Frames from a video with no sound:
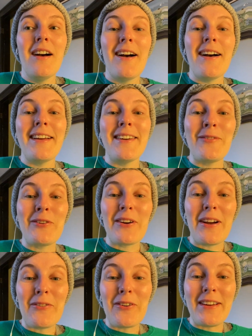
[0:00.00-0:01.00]
And if
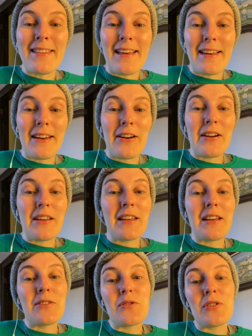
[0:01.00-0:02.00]
you're ever in that area of the
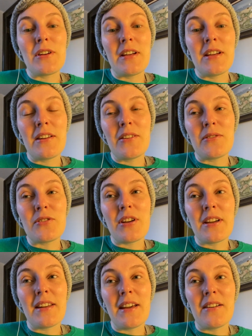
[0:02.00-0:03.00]
country,
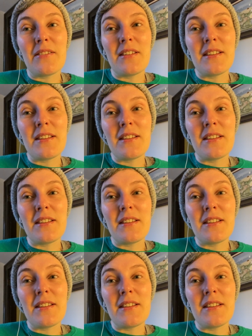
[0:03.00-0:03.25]
check it out.